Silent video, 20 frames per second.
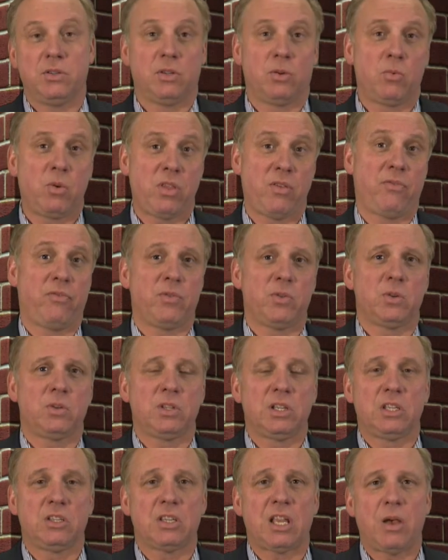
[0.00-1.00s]
So one of the first
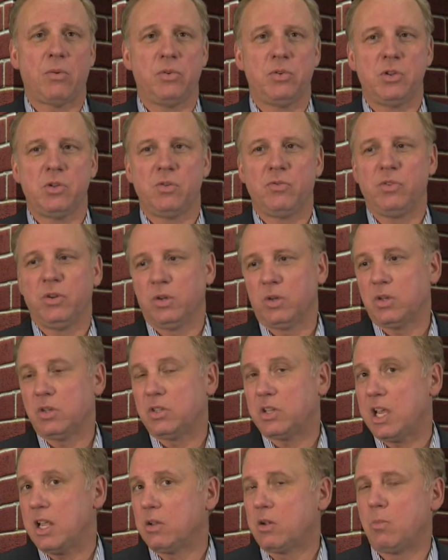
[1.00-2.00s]
things I would do if you're going to
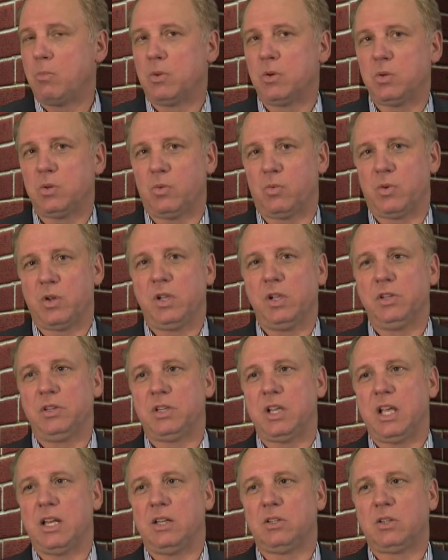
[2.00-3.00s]
sell commercial real
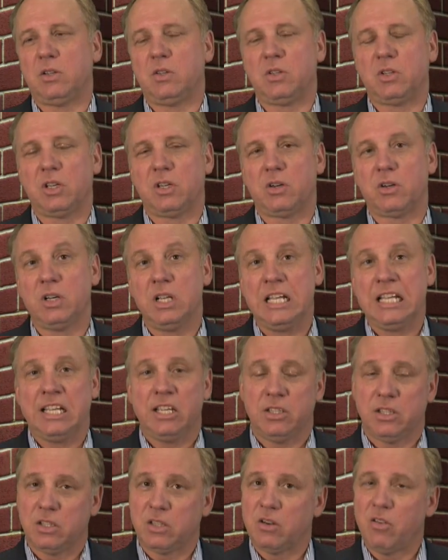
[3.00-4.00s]
estate is consider,
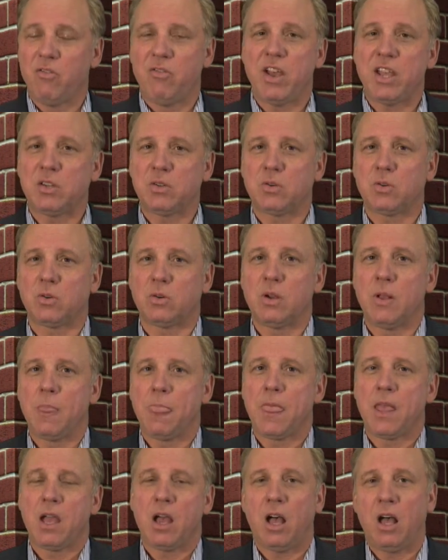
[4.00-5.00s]
is this an investor
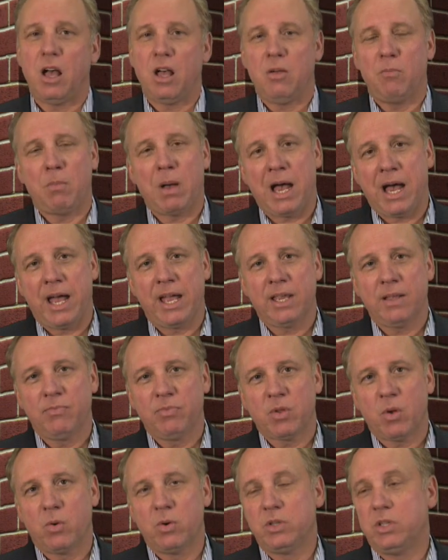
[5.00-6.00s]
buy,
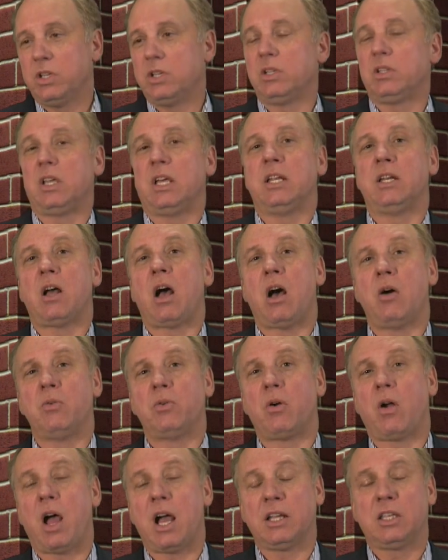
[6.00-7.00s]
or is this an
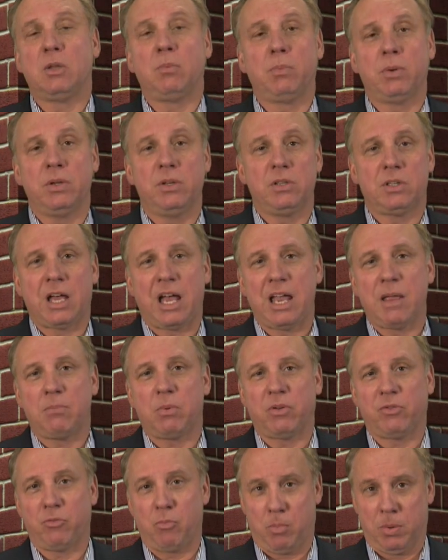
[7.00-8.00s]
owner-occupant type
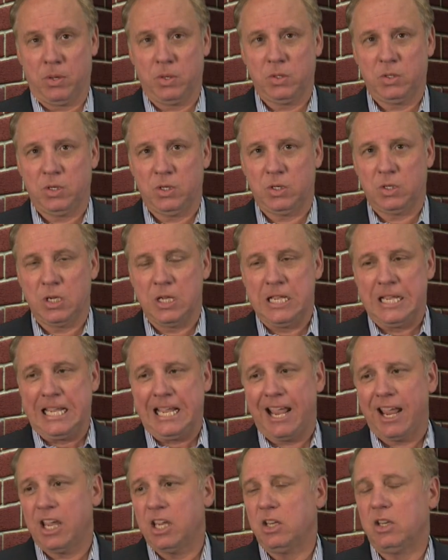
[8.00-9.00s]
of purchase?
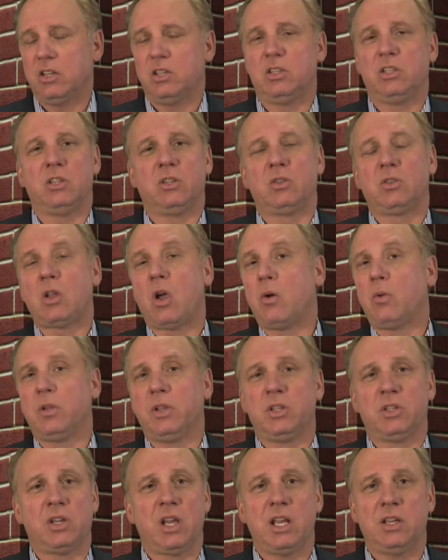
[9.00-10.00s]
And just
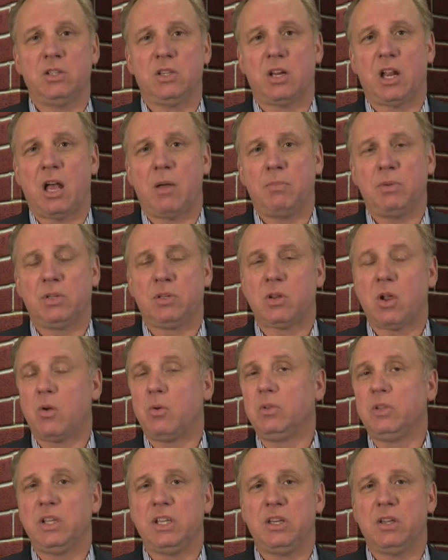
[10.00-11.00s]
totally change it up. It's
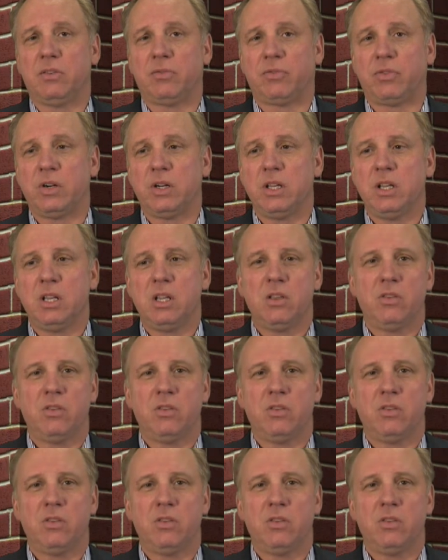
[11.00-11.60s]
totally different.